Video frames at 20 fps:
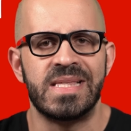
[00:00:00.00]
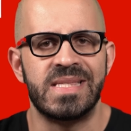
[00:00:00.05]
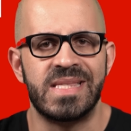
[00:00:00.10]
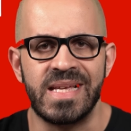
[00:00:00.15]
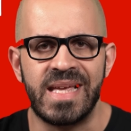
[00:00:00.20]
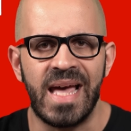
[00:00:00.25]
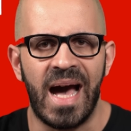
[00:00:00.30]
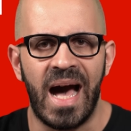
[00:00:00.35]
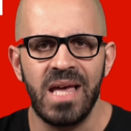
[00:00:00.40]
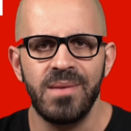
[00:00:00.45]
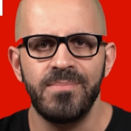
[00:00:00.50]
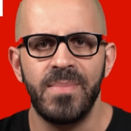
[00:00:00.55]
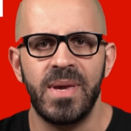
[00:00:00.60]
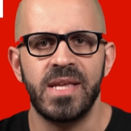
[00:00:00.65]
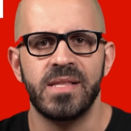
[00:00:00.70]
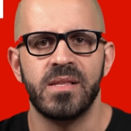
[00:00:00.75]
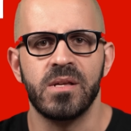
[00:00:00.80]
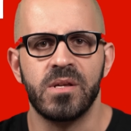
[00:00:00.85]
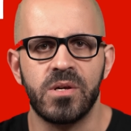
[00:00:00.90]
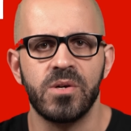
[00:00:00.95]
The guy
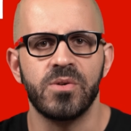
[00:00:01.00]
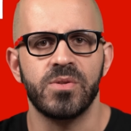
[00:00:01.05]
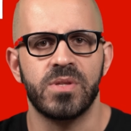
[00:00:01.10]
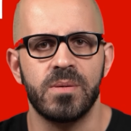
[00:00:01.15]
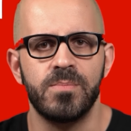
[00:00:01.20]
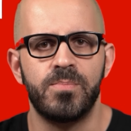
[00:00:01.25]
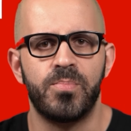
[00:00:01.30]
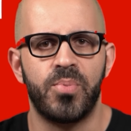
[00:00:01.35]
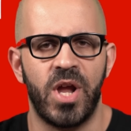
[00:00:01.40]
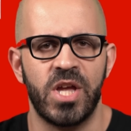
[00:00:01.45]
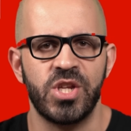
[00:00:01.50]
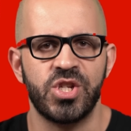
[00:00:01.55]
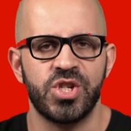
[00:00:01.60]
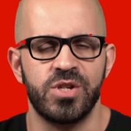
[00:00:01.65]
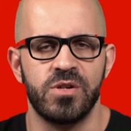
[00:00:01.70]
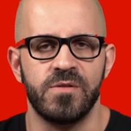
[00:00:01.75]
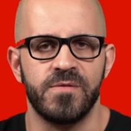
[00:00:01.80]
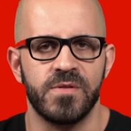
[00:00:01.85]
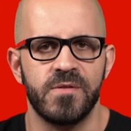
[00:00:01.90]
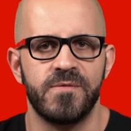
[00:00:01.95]
made a good
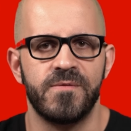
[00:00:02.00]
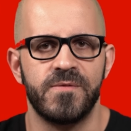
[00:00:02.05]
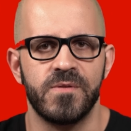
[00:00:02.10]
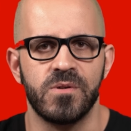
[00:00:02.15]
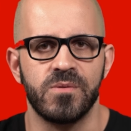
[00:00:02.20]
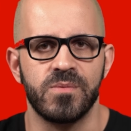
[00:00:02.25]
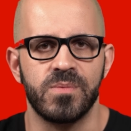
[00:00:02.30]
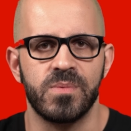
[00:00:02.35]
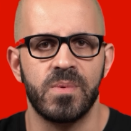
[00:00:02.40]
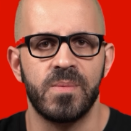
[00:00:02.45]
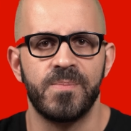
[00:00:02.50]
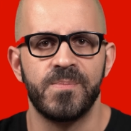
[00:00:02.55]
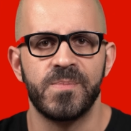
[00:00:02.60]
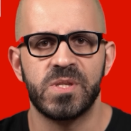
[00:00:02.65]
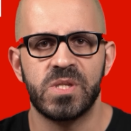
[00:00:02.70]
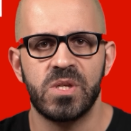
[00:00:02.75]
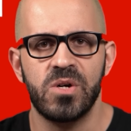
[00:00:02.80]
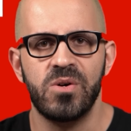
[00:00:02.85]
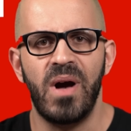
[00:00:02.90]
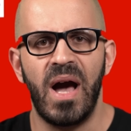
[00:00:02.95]
impression over the phone,
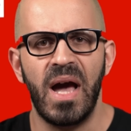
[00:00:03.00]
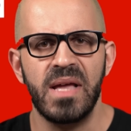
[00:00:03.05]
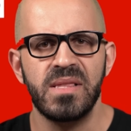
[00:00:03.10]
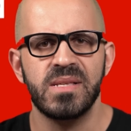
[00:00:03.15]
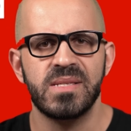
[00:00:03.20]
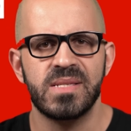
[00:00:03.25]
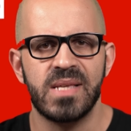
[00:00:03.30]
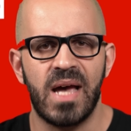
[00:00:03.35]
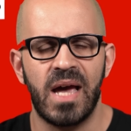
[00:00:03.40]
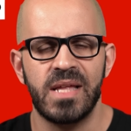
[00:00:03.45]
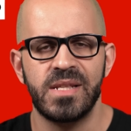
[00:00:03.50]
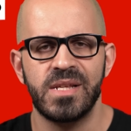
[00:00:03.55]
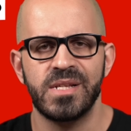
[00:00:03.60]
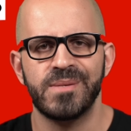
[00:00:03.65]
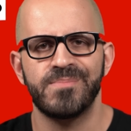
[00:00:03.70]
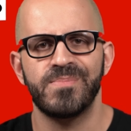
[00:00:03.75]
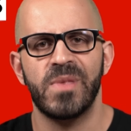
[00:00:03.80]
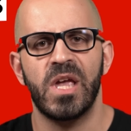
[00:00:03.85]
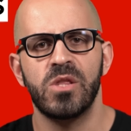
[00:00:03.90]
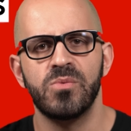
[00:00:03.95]
so I
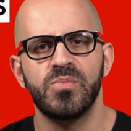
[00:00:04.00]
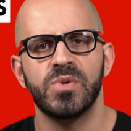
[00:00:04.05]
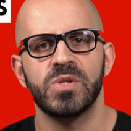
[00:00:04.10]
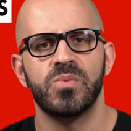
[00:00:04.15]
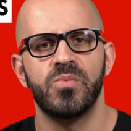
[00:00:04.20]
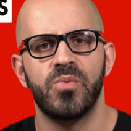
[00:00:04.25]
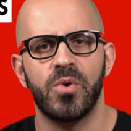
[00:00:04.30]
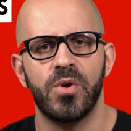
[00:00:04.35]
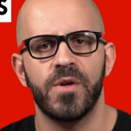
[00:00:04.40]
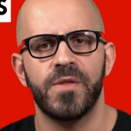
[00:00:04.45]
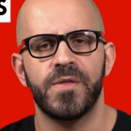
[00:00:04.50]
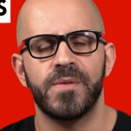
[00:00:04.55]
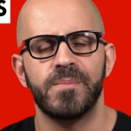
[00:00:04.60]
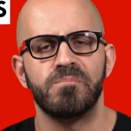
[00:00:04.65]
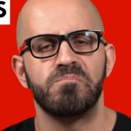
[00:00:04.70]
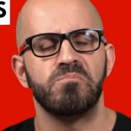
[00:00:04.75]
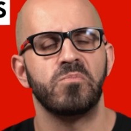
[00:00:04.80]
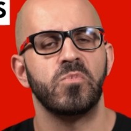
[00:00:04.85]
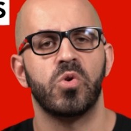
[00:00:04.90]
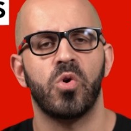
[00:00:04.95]
decided it was worth
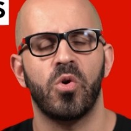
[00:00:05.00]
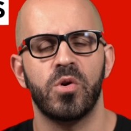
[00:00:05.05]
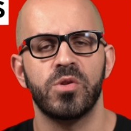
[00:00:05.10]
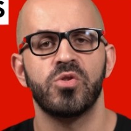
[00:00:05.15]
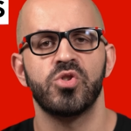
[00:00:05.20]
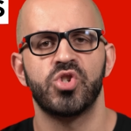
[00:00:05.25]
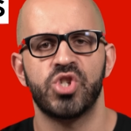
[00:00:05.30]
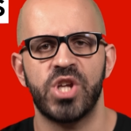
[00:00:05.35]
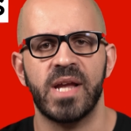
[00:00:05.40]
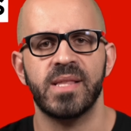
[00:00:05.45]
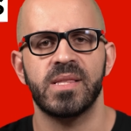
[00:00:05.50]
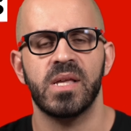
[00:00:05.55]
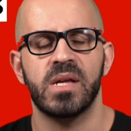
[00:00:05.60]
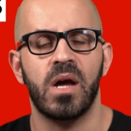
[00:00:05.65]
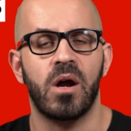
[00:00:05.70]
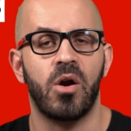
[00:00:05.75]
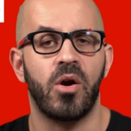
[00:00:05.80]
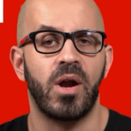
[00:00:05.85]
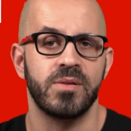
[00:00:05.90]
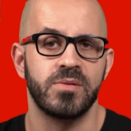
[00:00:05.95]
going to check the
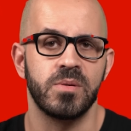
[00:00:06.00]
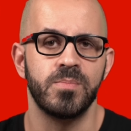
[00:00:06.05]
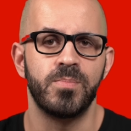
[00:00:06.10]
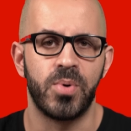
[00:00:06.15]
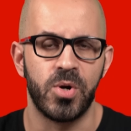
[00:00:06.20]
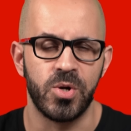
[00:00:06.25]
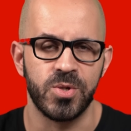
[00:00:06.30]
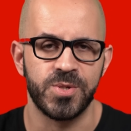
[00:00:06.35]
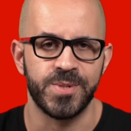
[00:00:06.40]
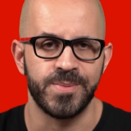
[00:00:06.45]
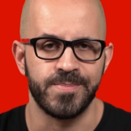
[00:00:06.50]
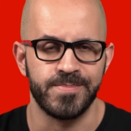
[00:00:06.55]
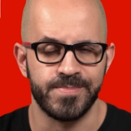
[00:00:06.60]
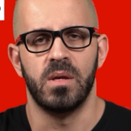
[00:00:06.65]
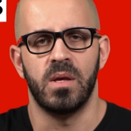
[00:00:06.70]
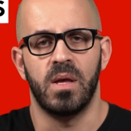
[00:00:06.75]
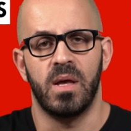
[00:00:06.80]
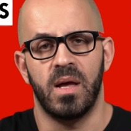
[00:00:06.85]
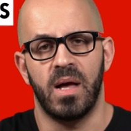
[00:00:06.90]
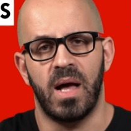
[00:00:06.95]
car out in person.
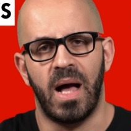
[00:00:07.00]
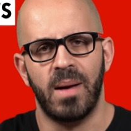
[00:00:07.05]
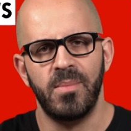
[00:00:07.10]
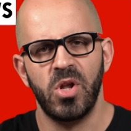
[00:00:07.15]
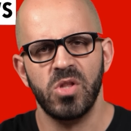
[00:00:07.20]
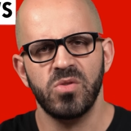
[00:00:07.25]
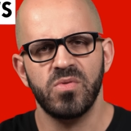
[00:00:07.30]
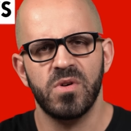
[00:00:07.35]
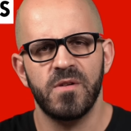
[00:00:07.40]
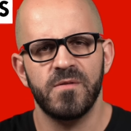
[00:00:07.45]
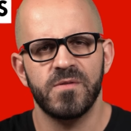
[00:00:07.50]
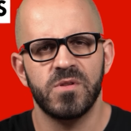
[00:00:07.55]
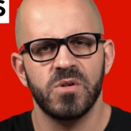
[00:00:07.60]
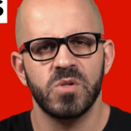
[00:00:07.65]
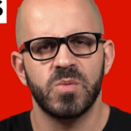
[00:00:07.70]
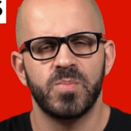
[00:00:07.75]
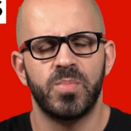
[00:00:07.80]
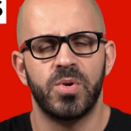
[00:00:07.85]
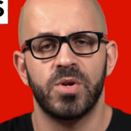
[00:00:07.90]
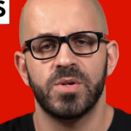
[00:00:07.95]
I'm not one of
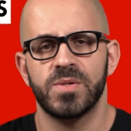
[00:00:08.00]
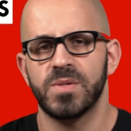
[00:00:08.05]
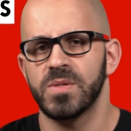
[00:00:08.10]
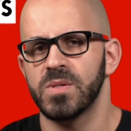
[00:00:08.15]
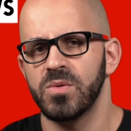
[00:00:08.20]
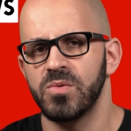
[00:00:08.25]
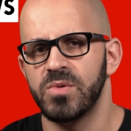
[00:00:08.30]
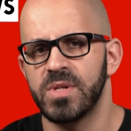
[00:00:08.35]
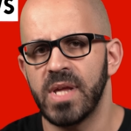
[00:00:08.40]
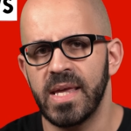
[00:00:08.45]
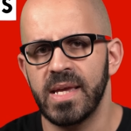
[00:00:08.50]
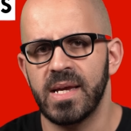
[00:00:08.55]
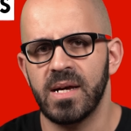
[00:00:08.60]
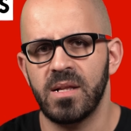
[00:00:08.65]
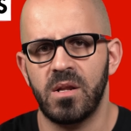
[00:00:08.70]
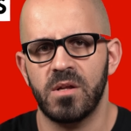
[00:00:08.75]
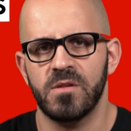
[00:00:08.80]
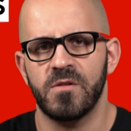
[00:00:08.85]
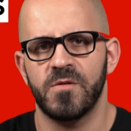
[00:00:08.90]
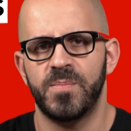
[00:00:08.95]
those persons who take a
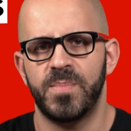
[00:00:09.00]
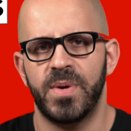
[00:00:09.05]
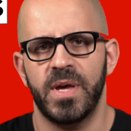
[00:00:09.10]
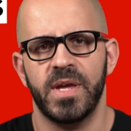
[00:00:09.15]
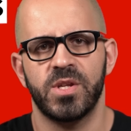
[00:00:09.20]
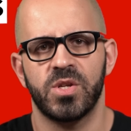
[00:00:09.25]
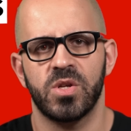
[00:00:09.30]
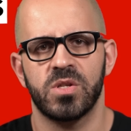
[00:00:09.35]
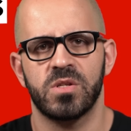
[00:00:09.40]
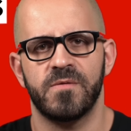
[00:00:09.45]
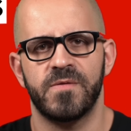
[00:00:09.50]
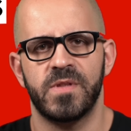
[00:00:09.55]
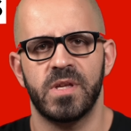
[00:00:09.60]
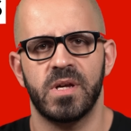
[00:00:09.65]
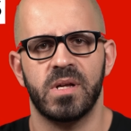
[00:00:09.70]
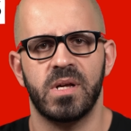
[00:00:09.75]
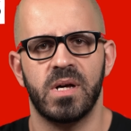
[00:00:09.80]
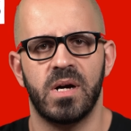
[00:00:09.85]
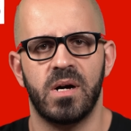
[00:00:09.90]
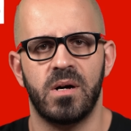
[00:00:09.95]
lot of pictures of
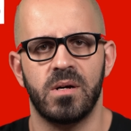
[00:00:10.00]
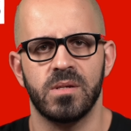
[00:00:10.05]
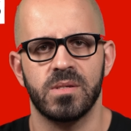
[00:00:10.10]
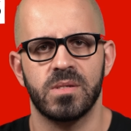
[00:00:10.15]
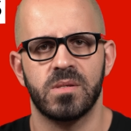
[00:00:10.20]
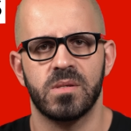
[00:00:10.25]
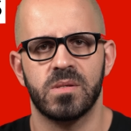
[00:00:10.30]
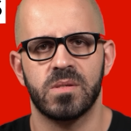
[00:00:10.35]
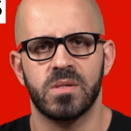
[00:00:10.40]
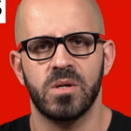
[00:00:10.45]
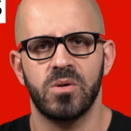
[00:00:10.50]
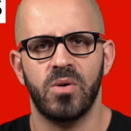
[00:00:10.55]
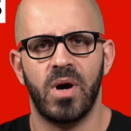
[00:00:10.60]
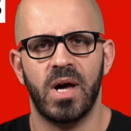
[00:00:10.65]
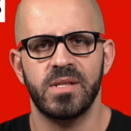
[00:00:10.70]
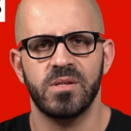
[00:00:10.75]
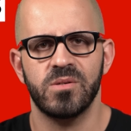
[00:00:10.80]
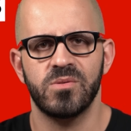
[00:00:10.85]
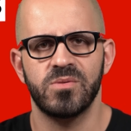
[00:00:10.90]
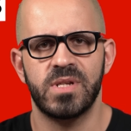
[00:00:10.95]
their cars, so
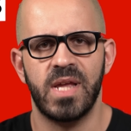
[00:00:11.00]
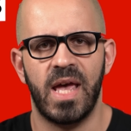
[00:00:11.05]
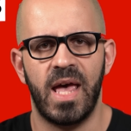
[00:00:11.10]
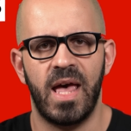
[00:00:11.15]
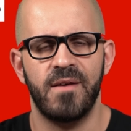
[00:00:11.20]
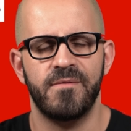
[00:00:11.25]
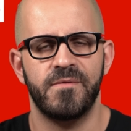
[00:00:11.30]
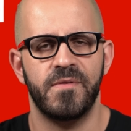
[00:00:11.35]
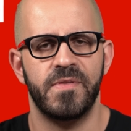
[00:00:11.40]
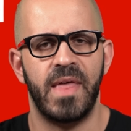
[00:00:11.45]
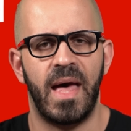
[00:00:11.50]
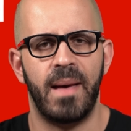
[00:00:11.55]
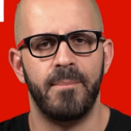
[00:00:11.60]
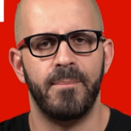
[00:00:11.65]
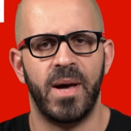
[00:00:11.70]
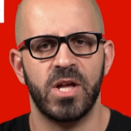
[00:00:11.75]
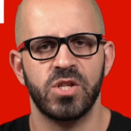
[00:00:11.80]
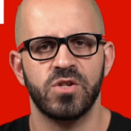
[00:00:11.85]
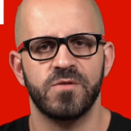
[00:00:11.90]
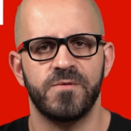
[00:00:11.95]
I don't have that
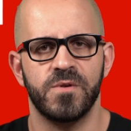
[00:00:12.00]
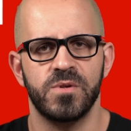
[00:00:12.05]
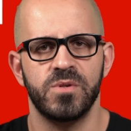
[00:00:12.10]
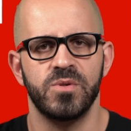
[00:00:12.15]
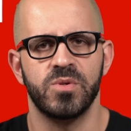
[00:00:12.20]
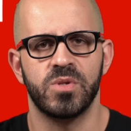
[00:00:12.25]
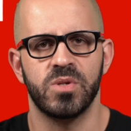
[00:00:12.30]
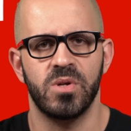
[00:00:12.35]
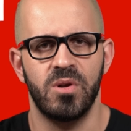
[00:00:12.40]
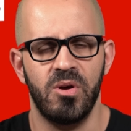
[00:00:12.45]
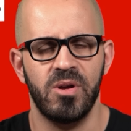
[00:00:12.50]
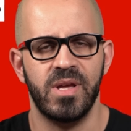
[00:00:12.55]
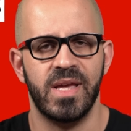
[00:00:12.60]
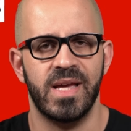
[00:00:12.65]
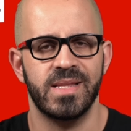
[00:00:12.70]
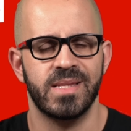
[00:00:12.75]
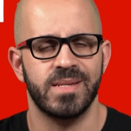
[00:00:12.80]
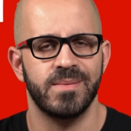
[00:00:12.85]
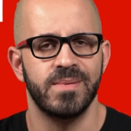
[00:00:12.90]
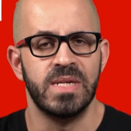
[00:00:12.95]
much for you to look
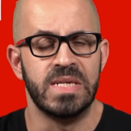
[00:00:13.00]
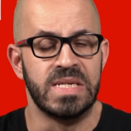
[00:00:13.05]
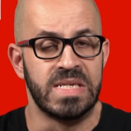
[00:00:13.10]
at.